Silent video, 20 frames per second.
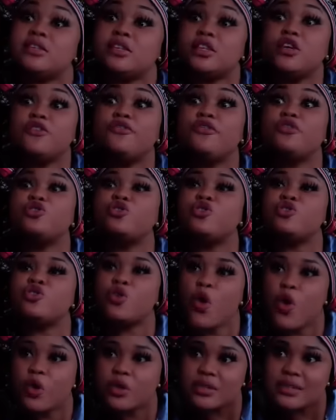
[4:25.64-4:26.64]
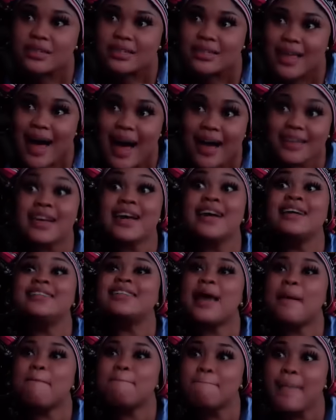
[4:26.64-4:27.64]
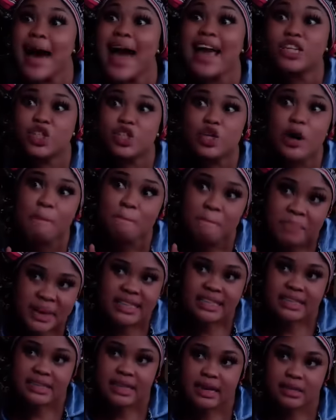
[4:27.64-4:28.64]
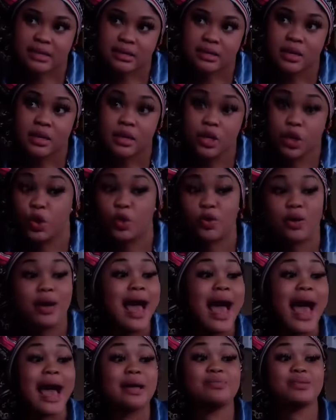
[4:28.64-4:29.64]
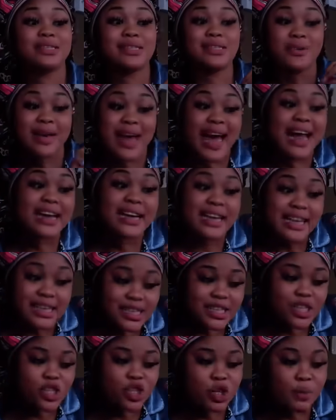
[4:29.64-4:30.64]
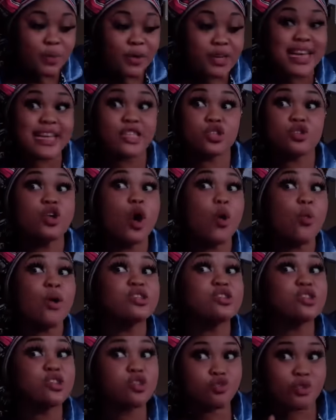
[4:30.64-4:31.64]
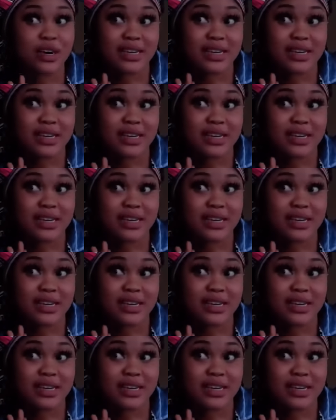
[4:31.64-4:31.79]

it. If you don't understand, then mind your business. Look, I'm still here listening to you because I do not want to